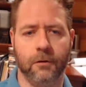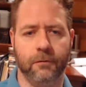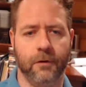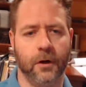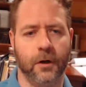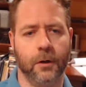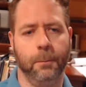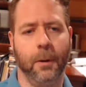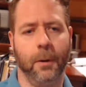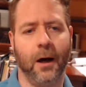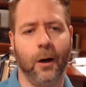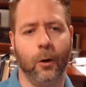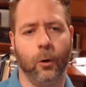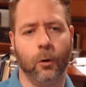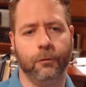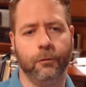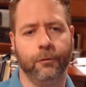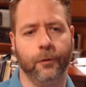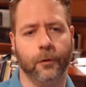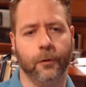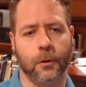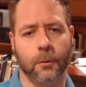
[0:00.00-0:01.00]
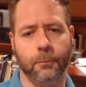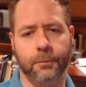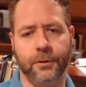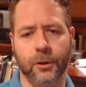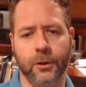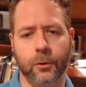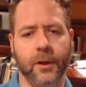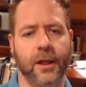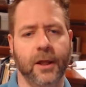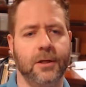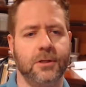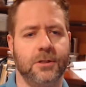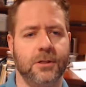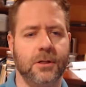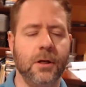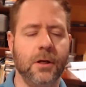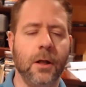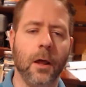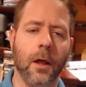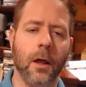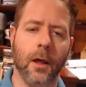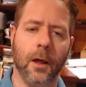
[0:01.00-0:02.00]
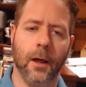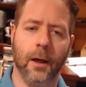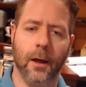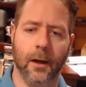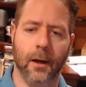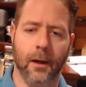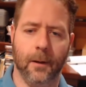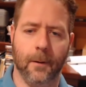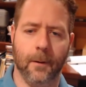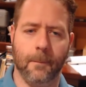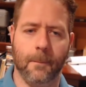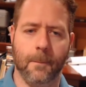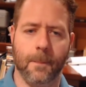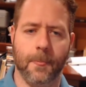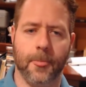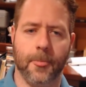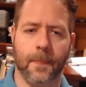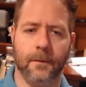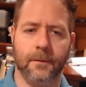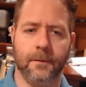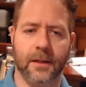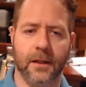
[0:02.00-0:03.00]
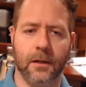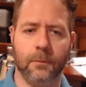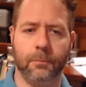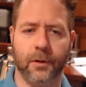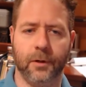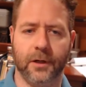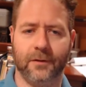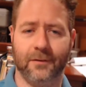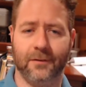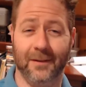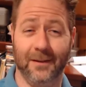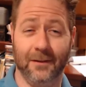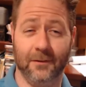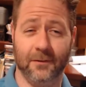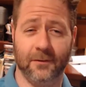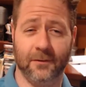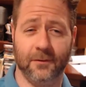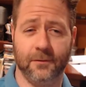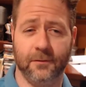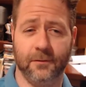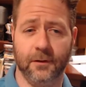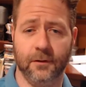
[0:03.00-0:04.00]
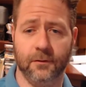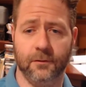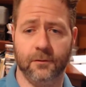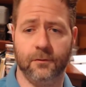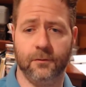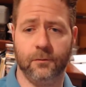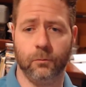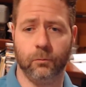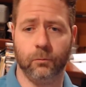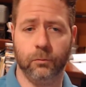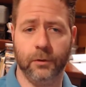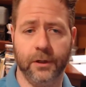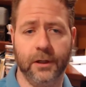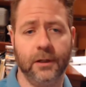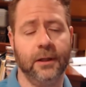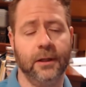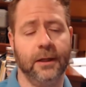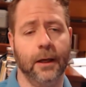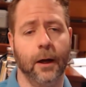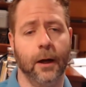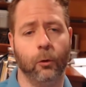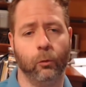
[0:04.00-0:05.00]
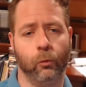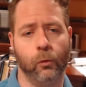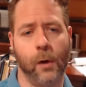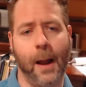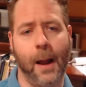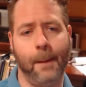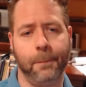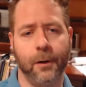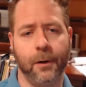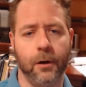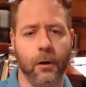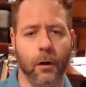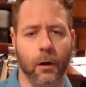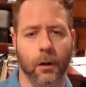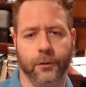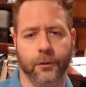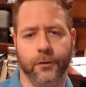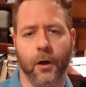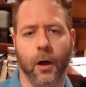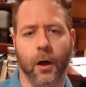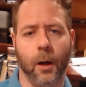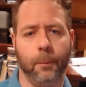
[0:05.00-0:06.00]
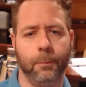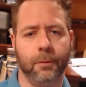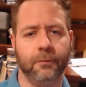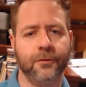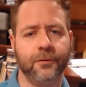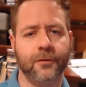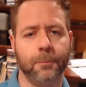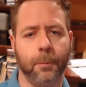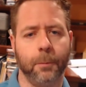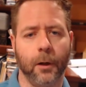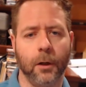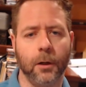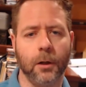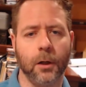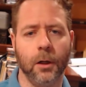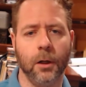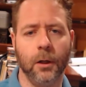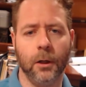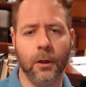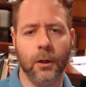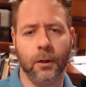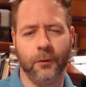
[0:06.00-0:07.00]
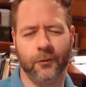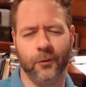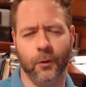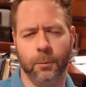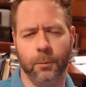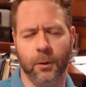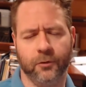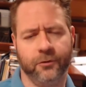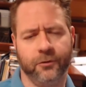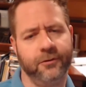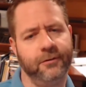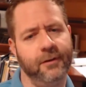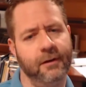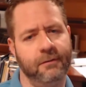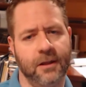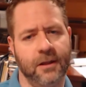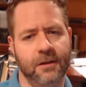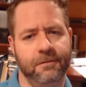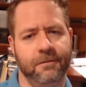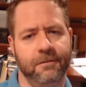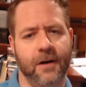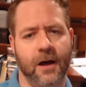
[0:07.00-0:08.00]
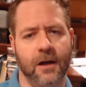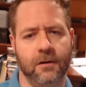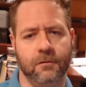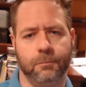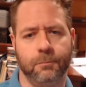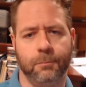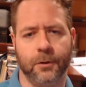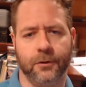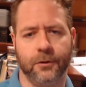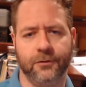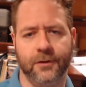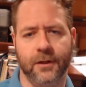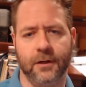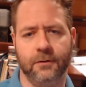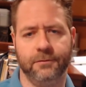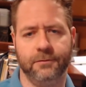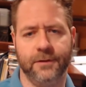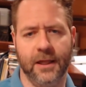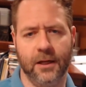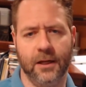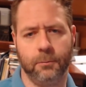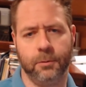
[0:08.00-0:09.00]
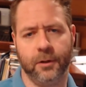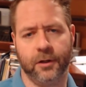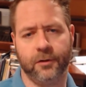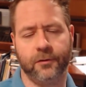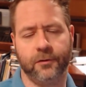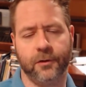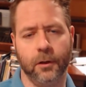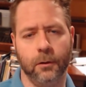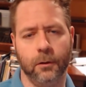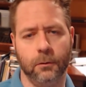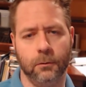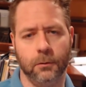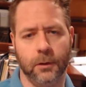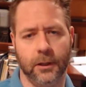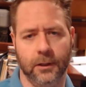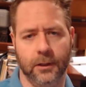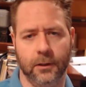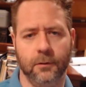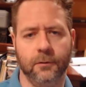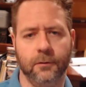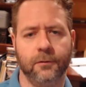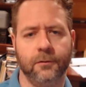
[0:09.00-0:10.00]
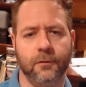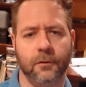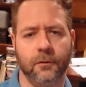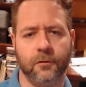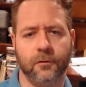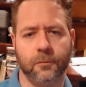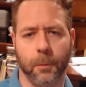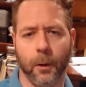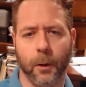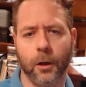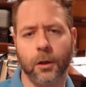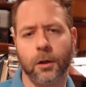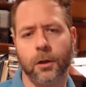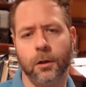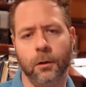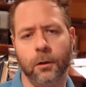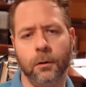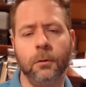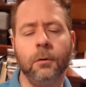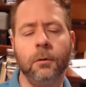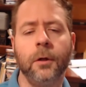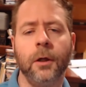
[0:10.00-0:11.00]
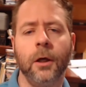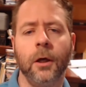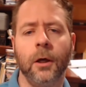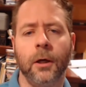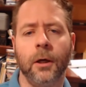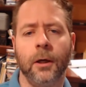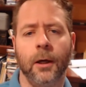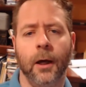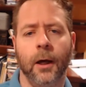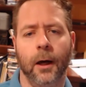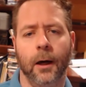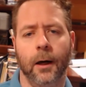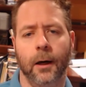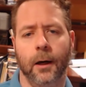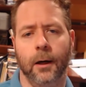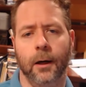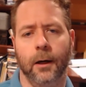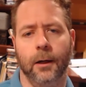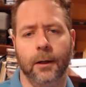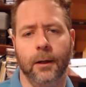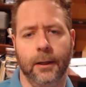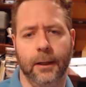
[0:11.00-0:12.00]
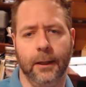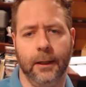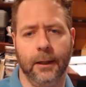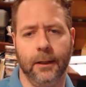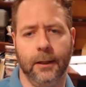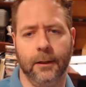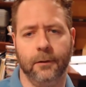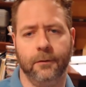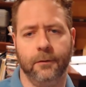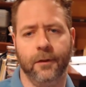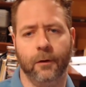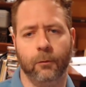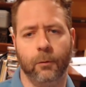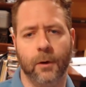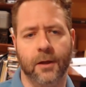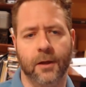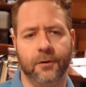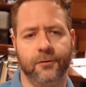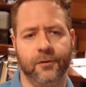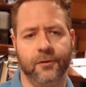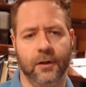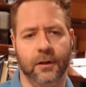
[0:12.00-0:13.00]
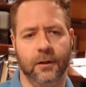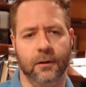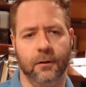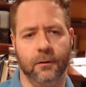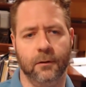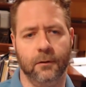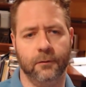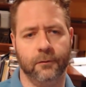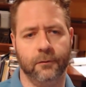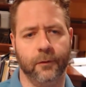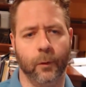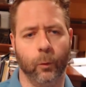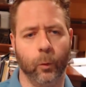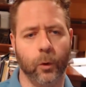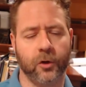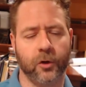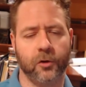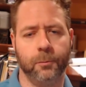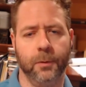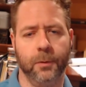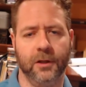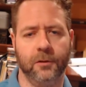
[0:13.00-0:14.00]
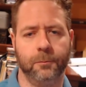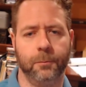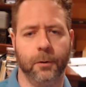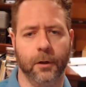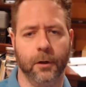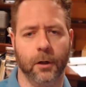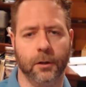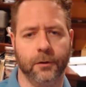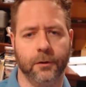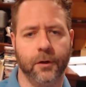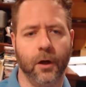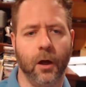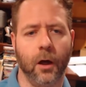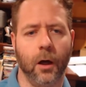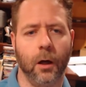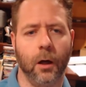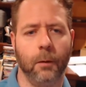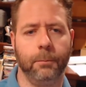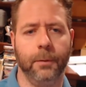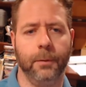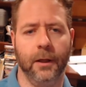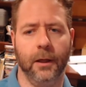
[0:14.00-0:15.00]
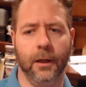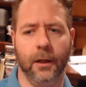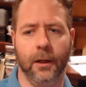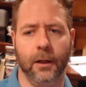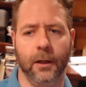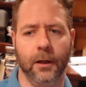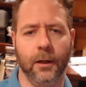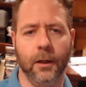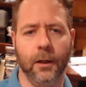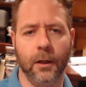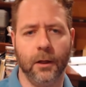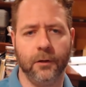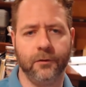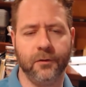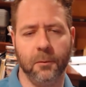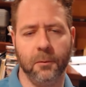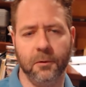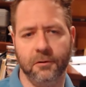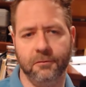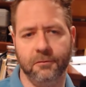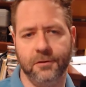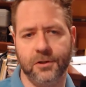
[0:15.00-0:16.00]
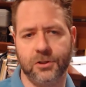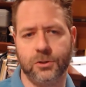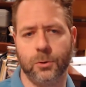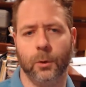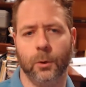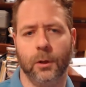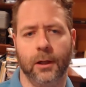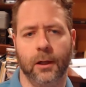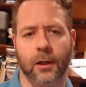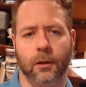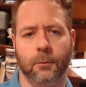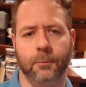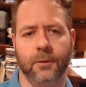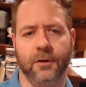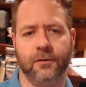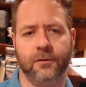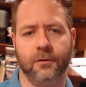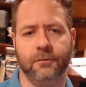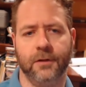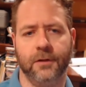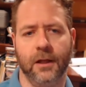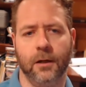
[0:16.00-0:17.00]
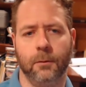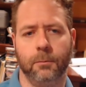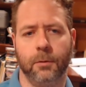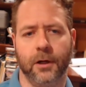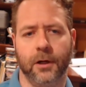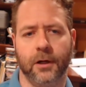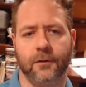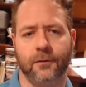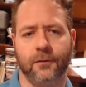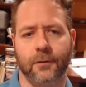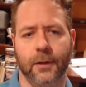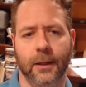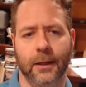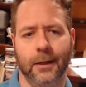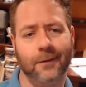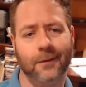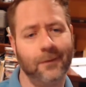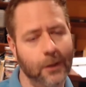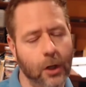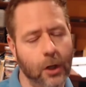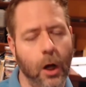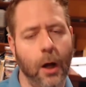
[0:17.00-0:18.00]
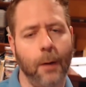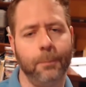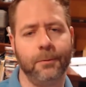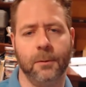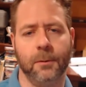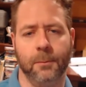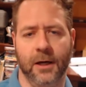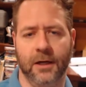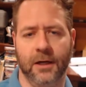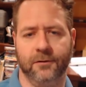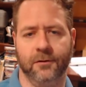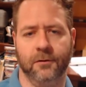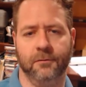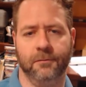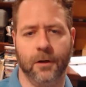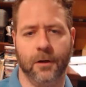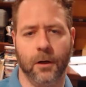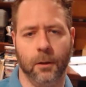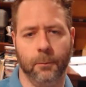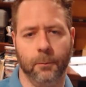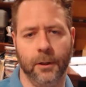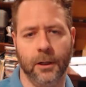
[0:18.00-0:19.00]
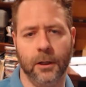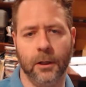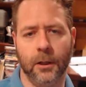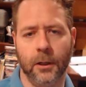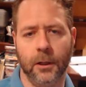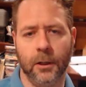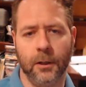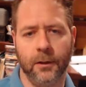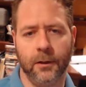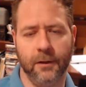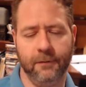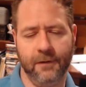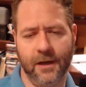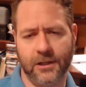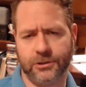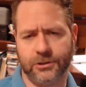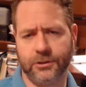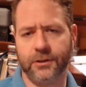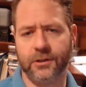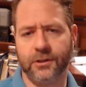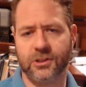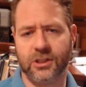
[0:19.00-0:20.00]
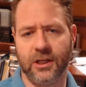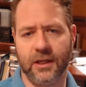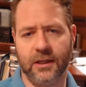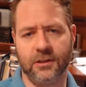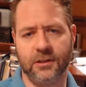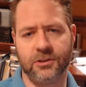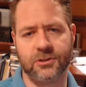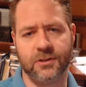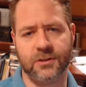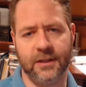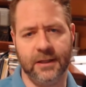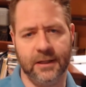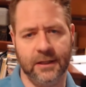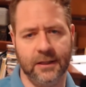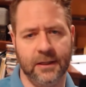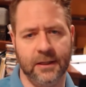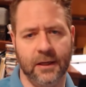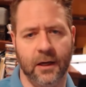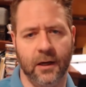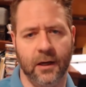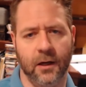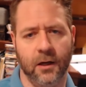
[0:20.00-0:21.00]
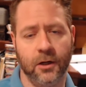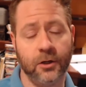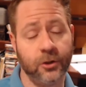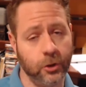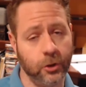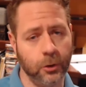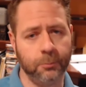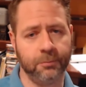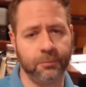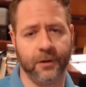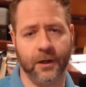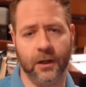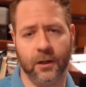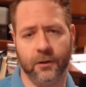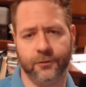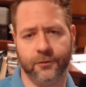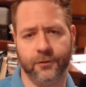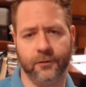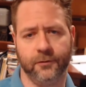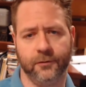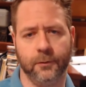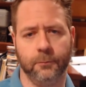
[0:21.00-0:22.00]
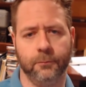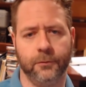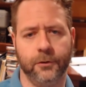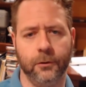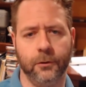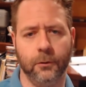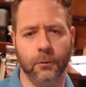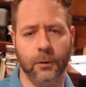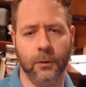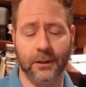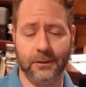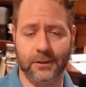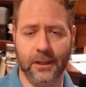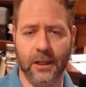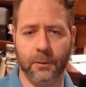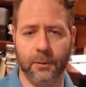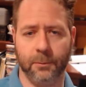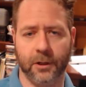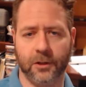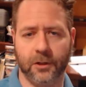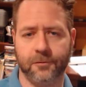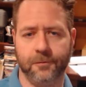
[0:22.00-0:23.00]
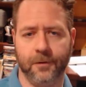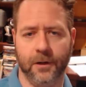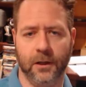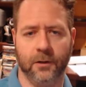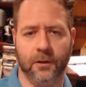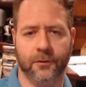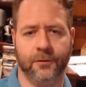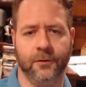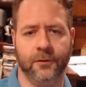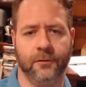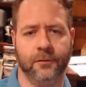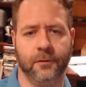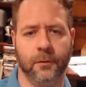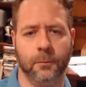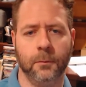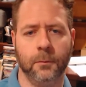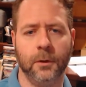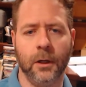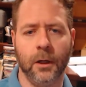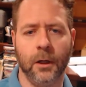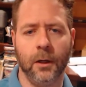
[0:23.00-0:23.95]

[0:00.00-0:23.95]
very powerful compute engine. Databricks is really a wrapper on top of Spark. So about 75% of Databricks code is Spark code, and the rest is the workspace put on top and some of the visual elements of Databricks, and it's an optimized environment. They've actually changed the Hadoop file system to a Databricks file system